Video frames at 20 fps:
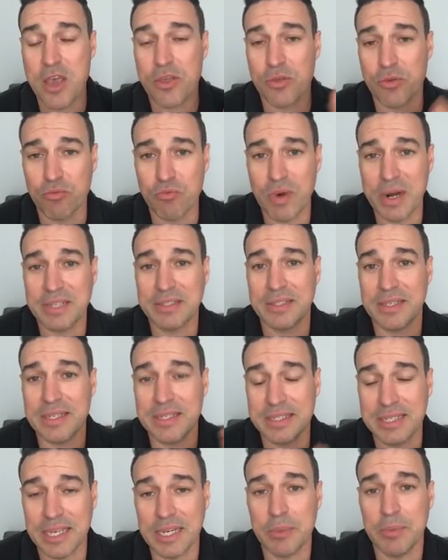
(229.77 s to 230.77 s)
The rest
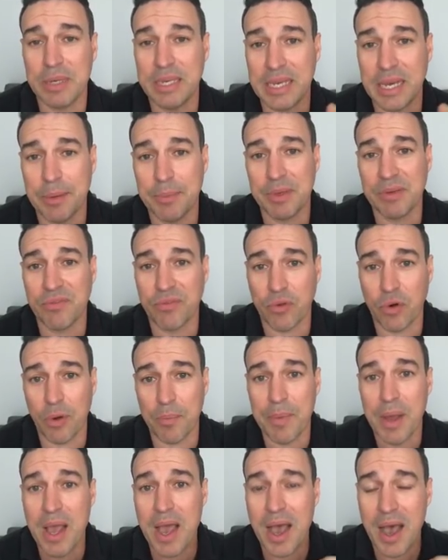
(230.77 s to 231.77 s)
is going to be coming
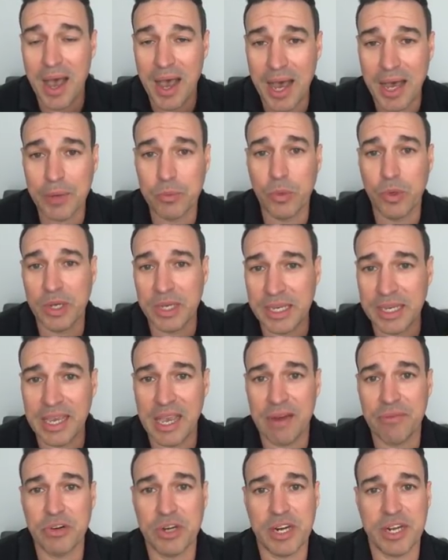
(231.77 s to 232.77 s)
from hardworking
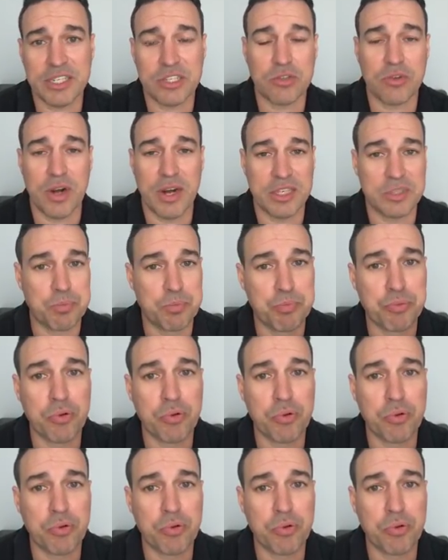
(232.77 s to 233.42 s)
everyday Australians,